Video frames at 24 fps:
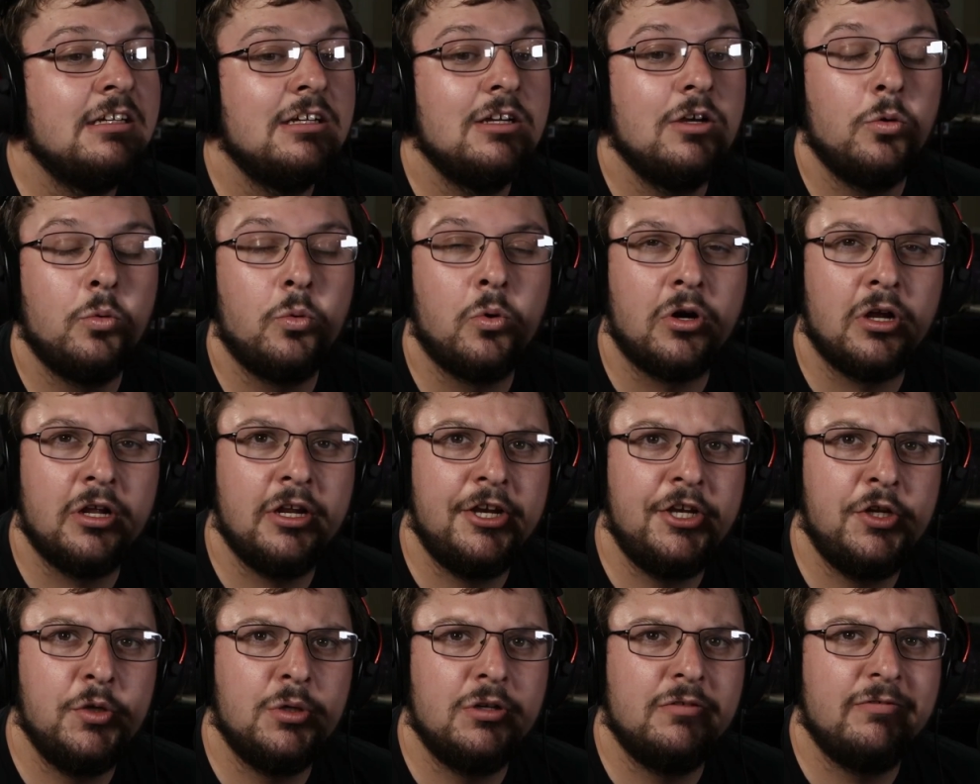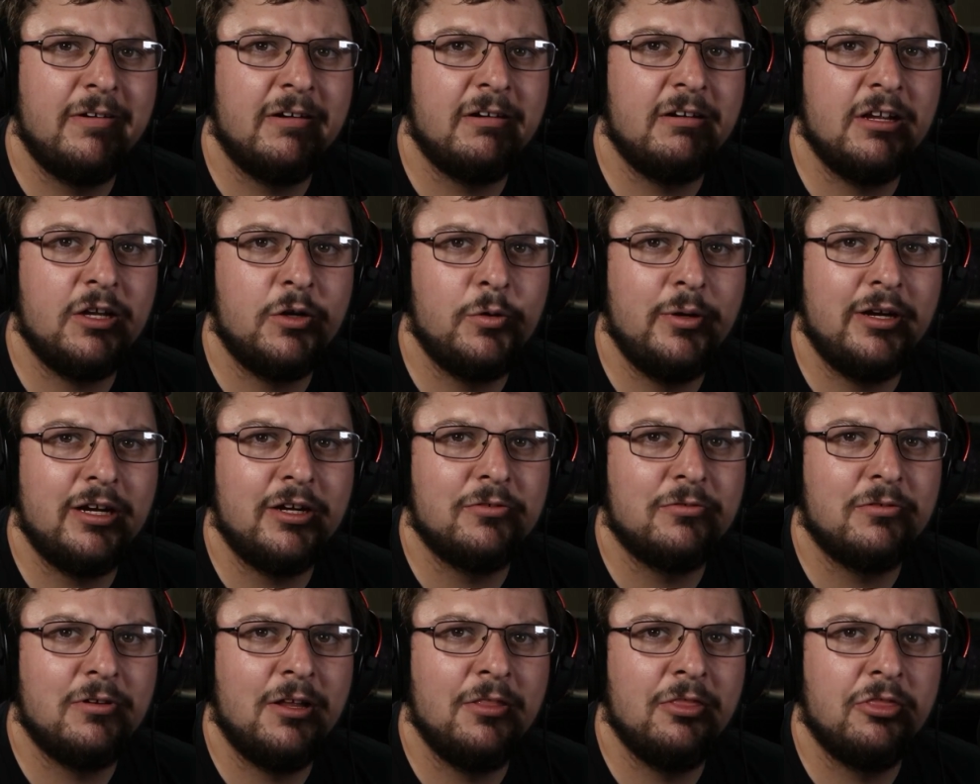We're going to do a very quick
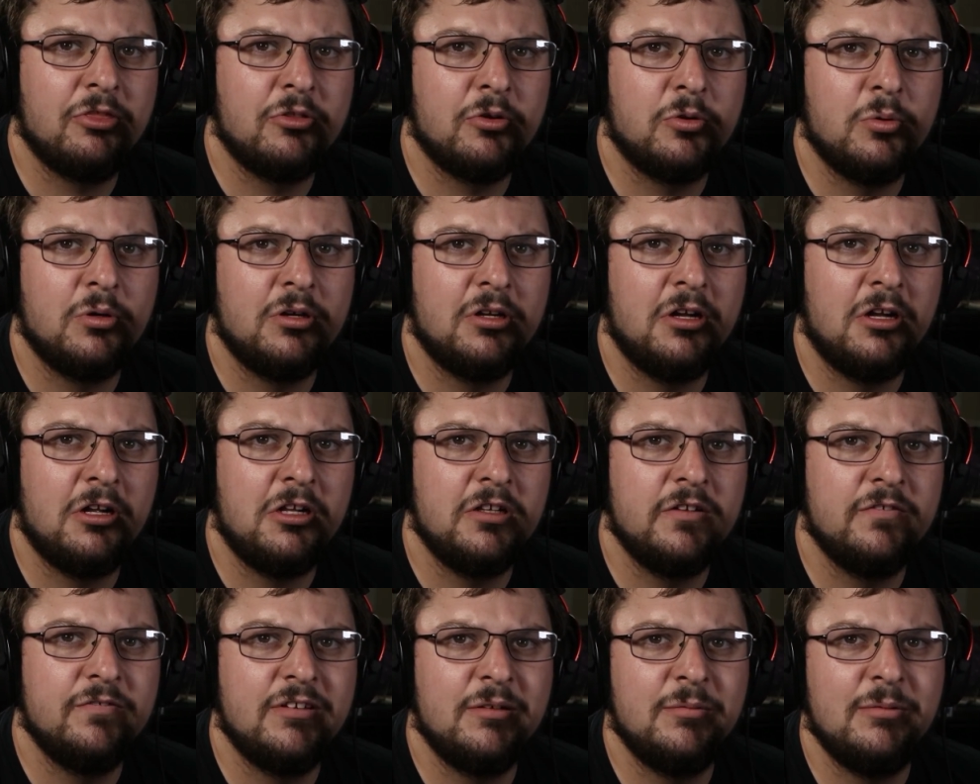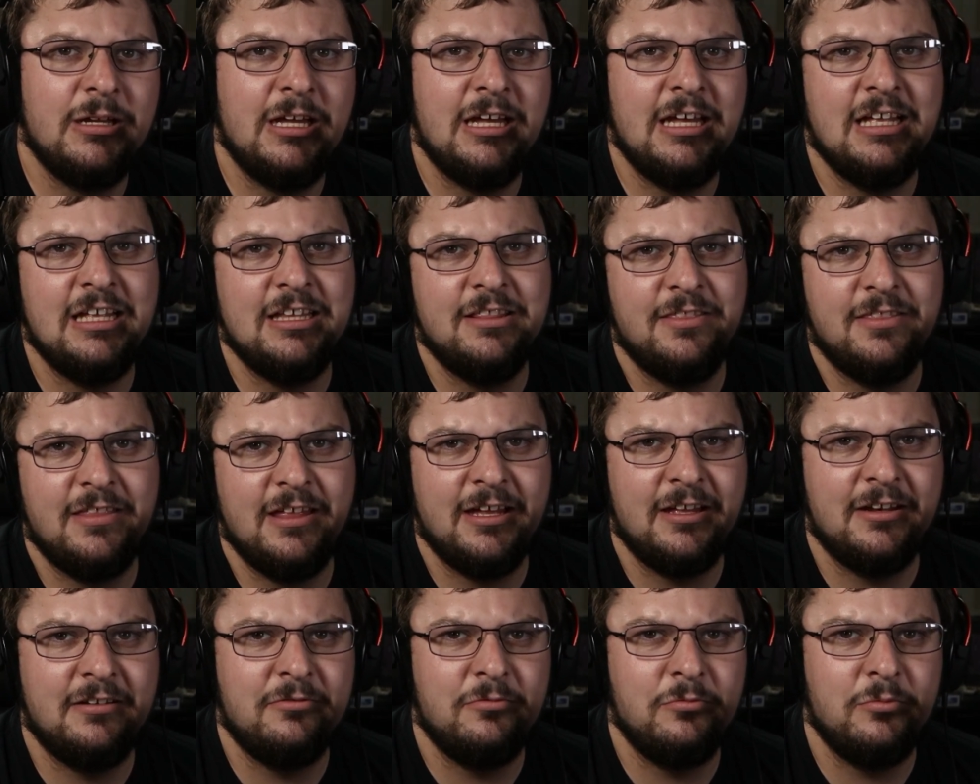run through on all of them, and
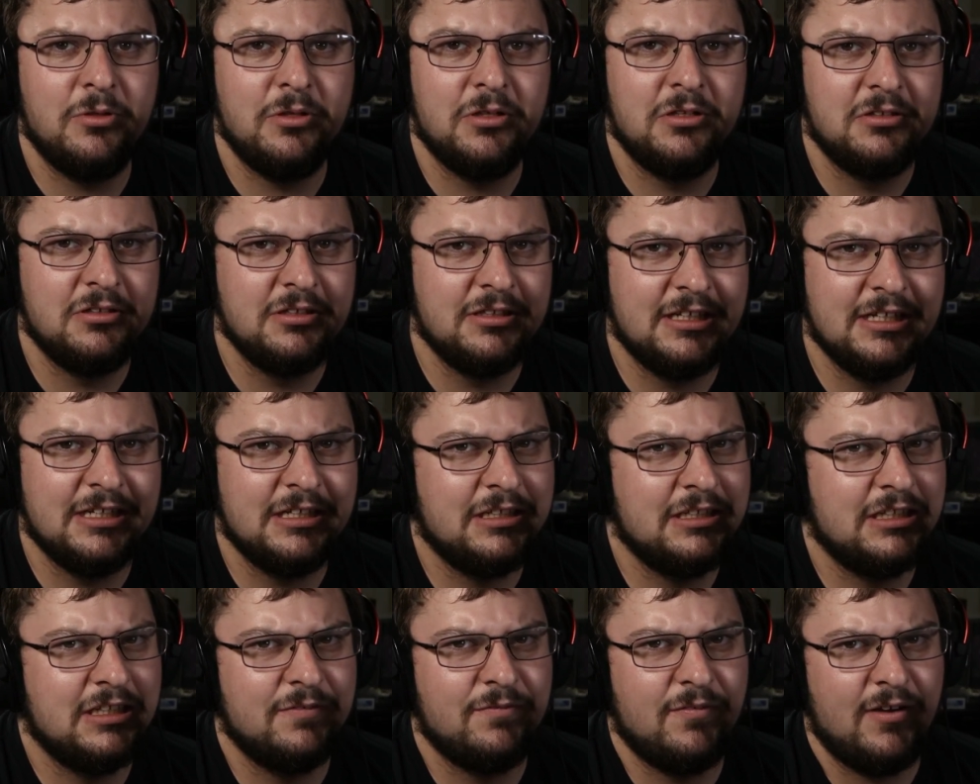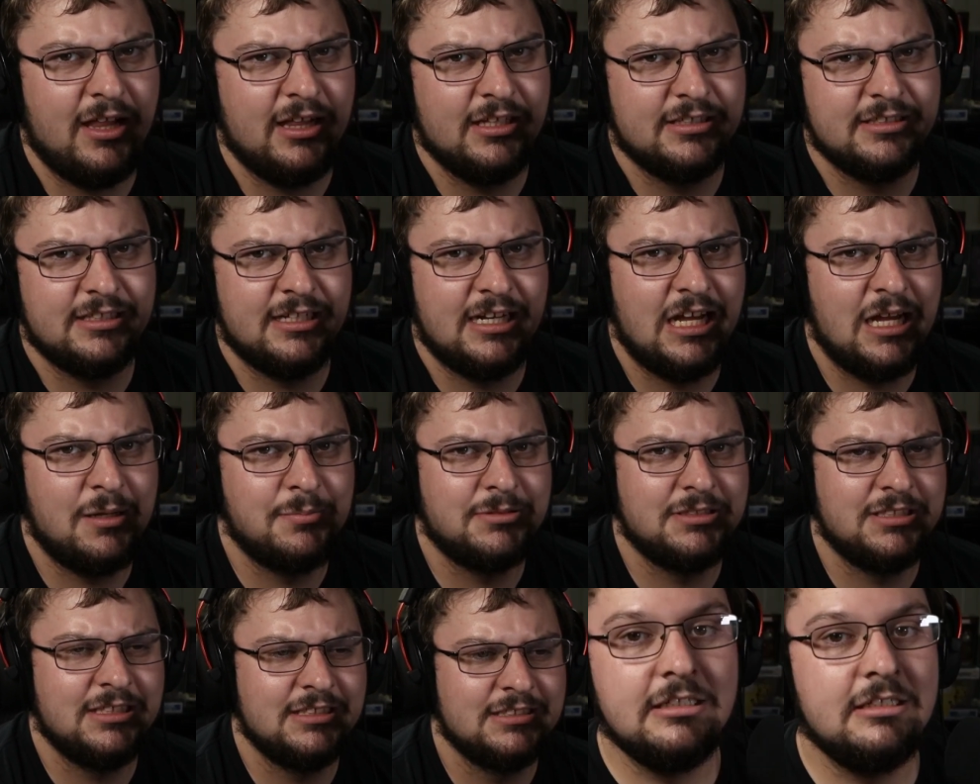then we'll get to the final
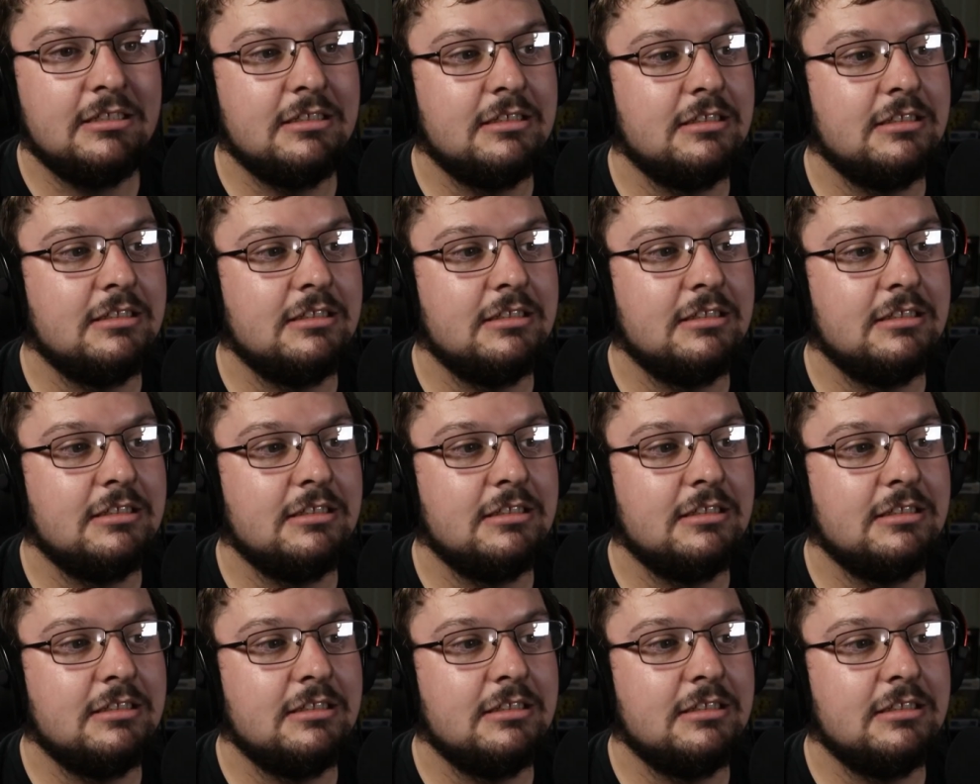synopsis.